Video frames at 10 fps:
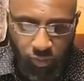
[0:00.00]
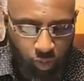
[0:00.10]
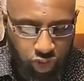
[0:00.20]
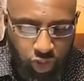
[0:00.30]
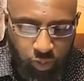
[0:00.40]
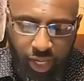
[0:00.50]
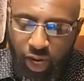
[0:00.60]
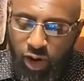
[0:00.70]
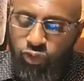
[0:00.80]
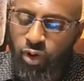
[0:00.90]
what you
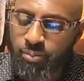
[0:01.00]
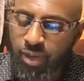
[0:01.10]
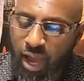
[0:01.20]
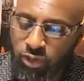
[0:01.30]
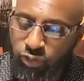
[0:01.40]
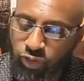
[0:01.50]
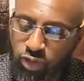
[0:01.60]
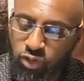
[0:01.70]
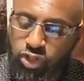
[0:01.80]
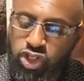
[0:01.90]
hear from
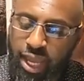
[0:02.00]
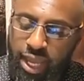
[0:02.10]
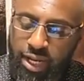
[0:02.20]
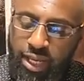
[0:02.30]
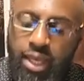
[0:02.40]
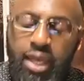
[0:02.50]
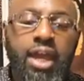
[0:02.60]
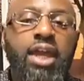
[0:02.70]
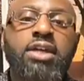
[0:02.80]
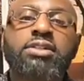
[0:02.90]
counterfeit Christianity
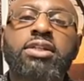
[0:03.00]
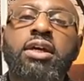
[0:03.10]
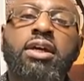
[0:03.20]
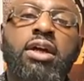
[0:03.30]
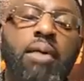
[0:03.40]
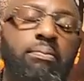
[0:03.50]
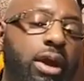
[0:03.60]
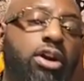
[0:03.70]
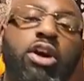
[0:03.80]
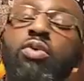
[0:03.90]
is
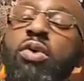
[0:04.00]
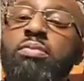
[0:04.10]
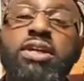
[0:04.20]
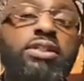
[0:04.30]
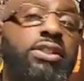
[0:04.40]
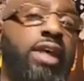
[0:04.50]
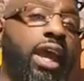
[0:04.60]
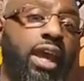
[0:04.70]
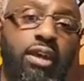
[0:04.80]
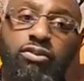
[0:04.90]
America will be
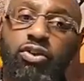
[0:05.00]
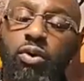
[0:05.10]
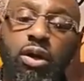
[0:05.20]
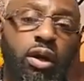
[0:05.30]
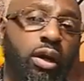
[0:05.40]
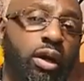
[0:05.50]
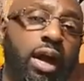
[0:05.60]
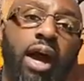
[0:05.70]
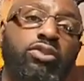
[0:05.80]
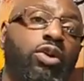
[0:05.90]
saved, or
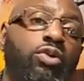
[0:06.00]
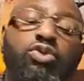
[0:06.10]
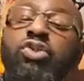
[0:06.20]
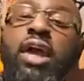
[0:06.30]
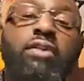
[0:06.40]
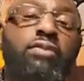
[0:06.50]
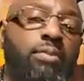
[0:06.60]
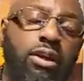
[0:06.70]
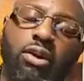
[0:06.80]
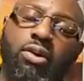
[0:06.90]
God's going to save
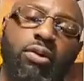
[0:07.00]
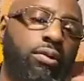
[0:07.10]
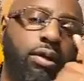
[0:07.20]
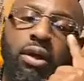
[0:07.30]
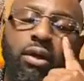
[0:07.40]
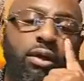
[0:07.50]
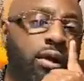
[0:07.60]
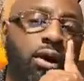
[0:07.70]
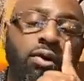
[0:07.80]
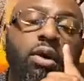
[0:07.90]
them. No,
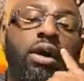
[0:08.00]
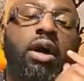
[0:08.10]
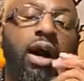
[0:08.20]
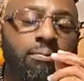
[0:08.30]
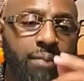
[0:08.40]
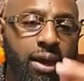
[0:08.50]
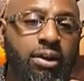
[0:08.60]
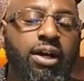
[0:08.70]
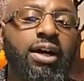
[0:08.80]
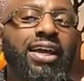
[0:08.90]
no.
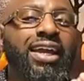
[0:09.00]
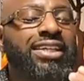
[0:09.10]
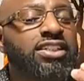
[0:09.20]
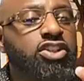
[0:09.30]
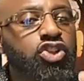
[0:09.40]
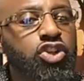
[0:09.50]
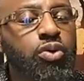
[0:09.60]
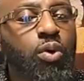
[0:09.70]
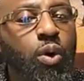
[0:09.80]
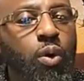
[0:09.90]
America is the
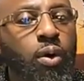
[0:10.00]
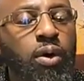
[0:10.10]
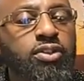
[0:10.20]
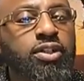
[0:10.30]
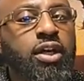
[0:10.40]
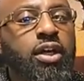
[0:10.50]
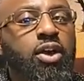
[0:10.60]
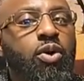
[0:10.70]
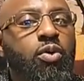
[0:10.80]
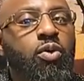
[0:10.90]
two horns,
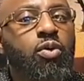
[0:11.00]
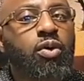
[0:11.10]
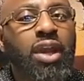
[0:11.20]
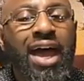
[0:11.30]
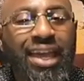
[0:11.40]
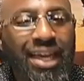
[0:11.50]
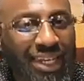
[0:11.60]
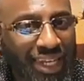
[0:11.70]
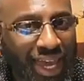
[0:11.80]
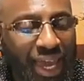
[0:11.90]
like a
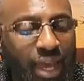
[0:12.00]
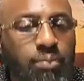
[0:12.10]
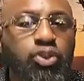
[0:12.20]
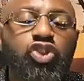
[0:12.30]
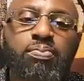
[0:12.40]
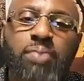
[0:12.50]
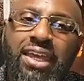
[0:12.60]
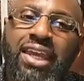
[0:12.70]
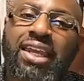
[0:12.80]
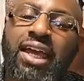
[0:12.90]
lamb
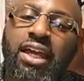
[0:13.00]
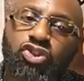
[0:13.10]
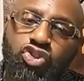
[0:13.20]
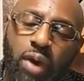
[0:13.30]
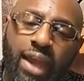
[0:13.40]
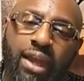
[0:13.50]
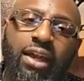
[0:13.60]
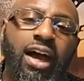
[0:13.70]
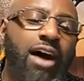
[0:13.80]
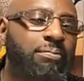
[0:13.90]
speaking like a
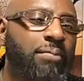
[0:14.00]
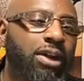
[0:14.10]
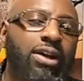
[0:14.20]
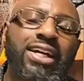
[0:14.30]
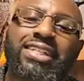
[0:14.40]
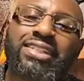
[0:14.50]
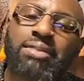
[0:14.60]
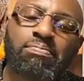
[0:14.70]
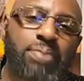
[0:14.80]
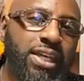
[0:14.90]
dragon. America is
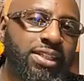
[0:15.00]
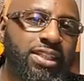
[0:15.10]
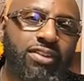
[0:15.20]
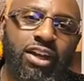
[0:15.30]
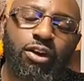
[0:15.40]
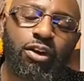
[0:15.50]
the beast of the